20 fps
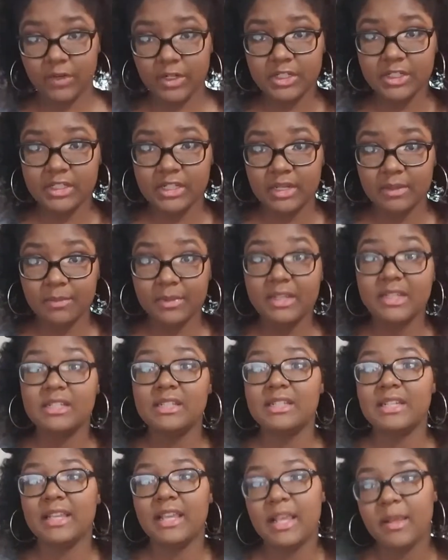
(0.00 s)
first tip
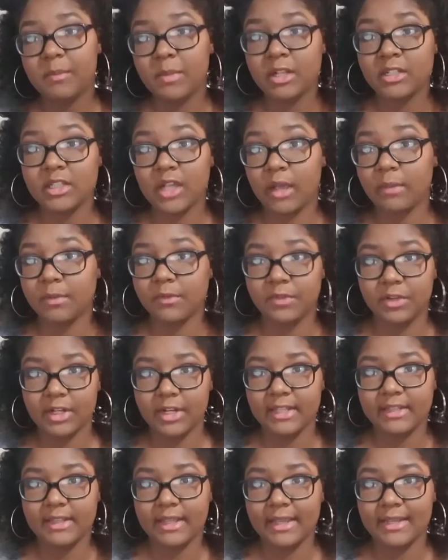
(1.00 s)
is to keep on top of your
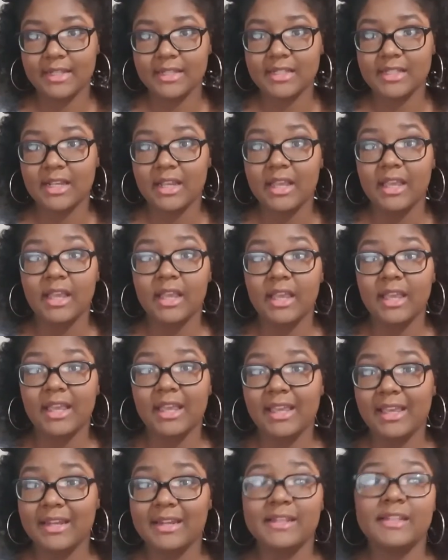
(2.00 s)
deadlines.
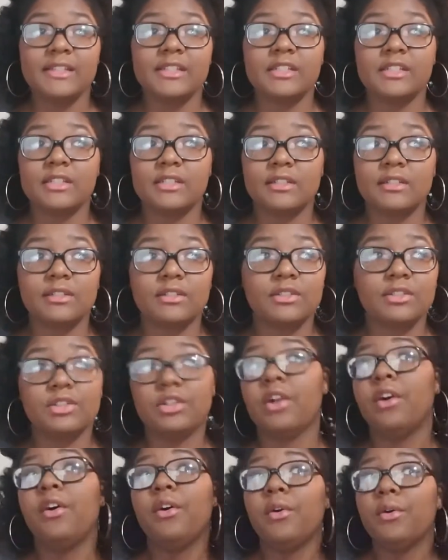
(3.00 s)
It is
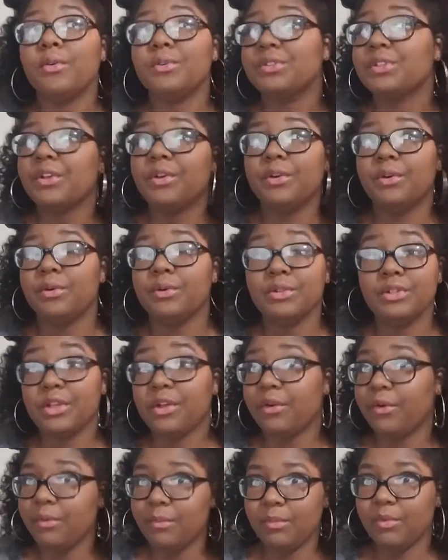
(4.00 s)
so
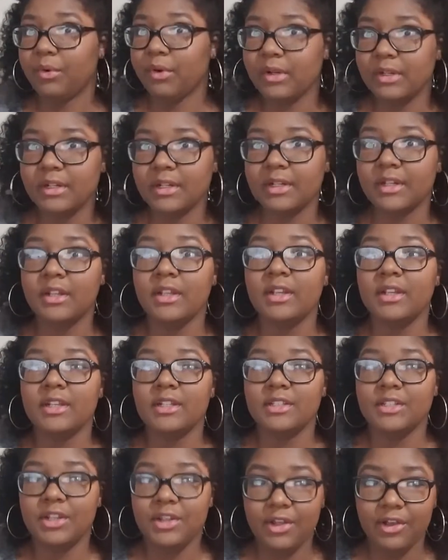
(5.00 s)
important
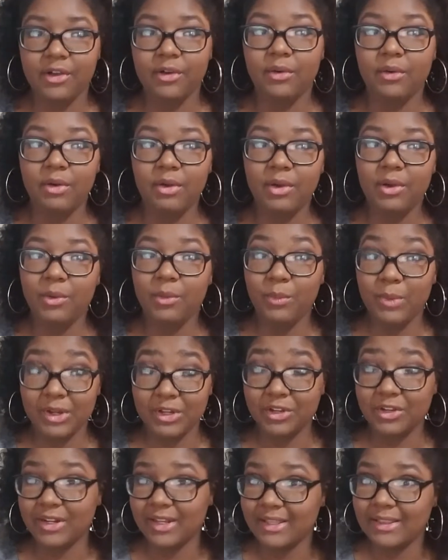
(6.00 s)
to know
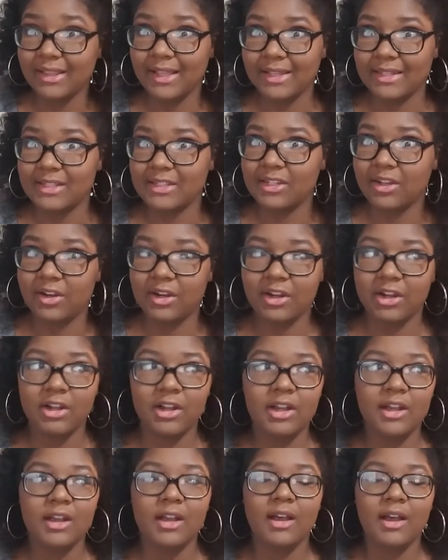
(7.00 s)
when your deadlines are.
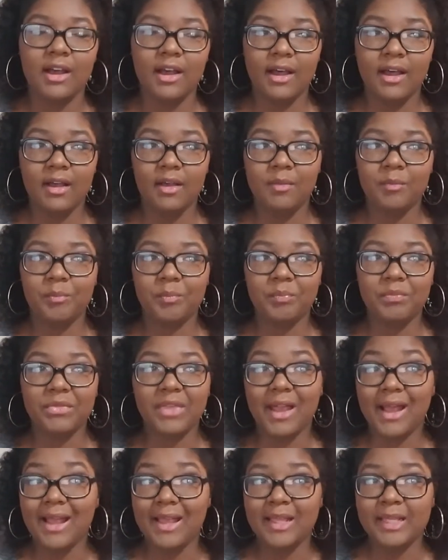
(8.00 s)

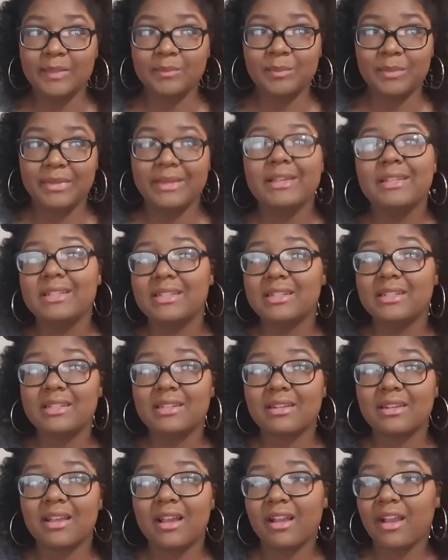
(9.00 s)
I missed
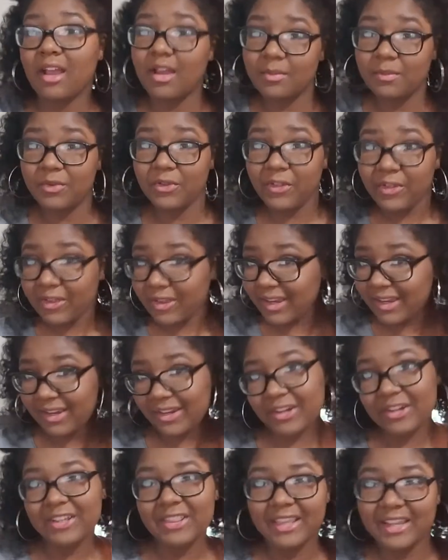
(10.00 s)
a couple
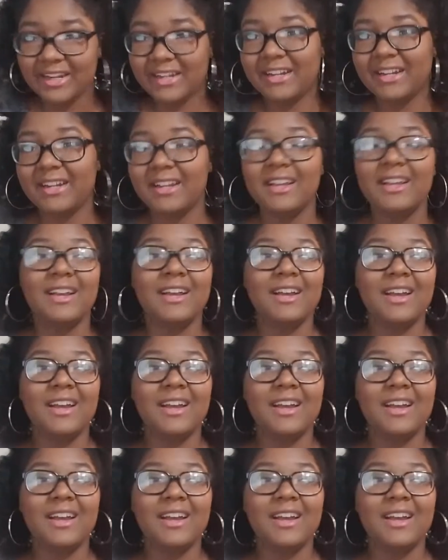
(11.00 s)
here or there